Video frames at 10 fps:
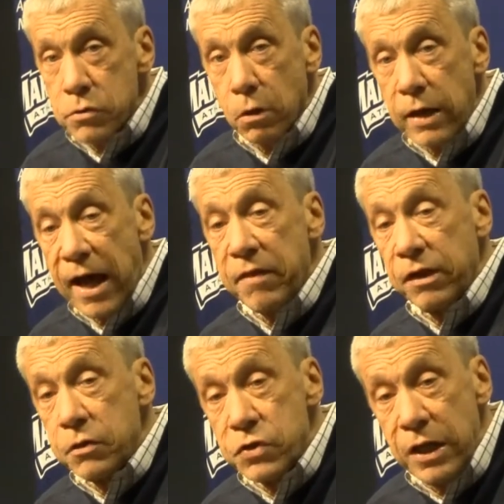So, yeah, I
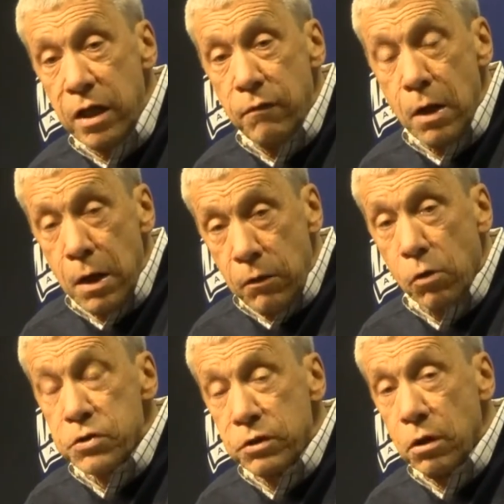think Steve,
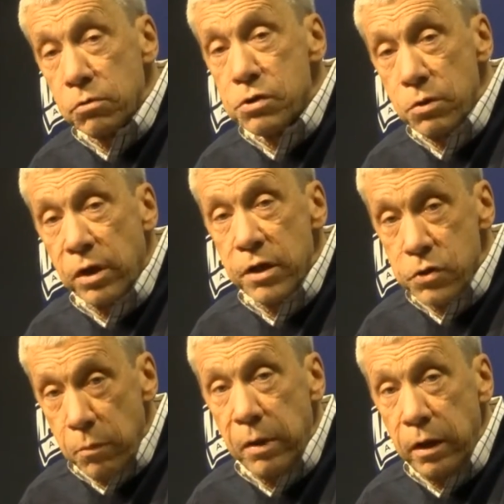those two kids
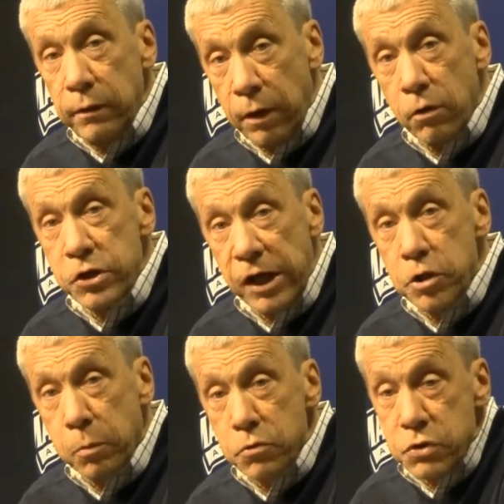could be interchangeable.